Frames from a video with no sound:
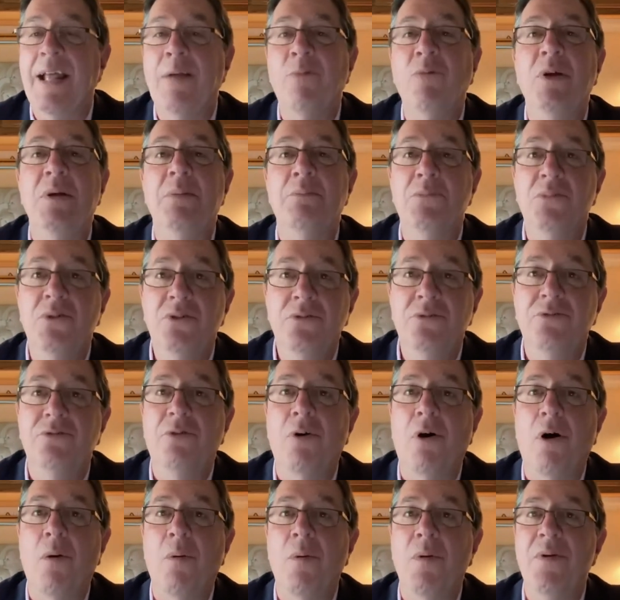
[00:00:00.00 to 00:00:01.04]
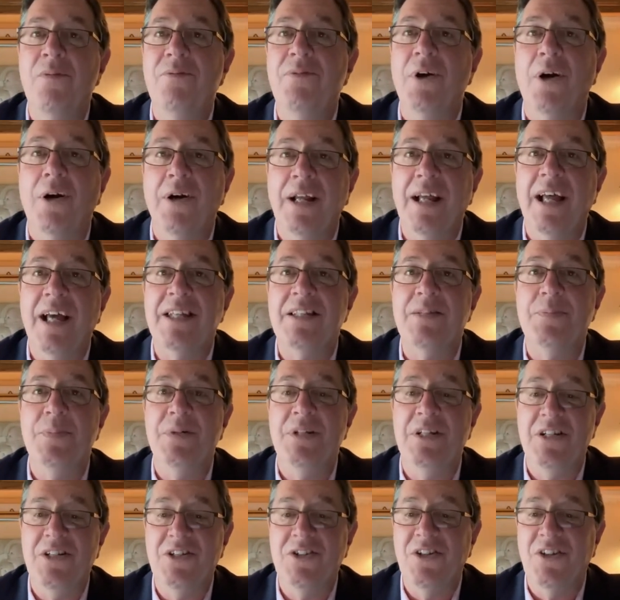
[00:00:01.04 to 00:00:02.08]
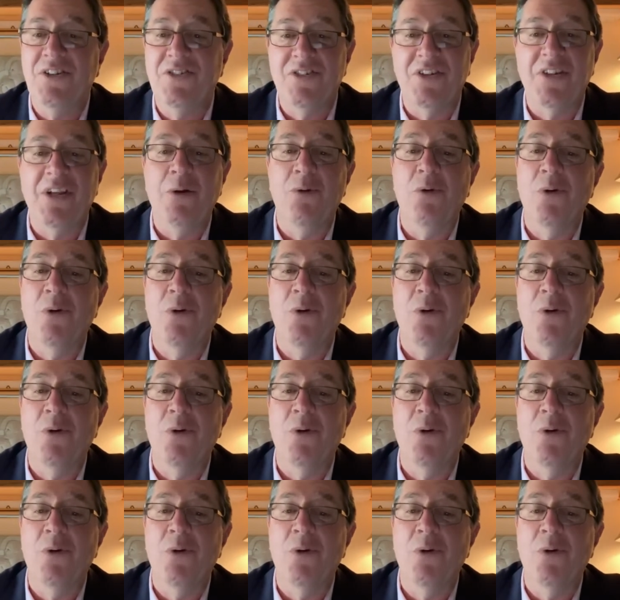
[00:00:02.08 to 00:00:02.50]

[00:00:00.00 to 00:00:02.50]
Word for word: And we move forward very expeditiously.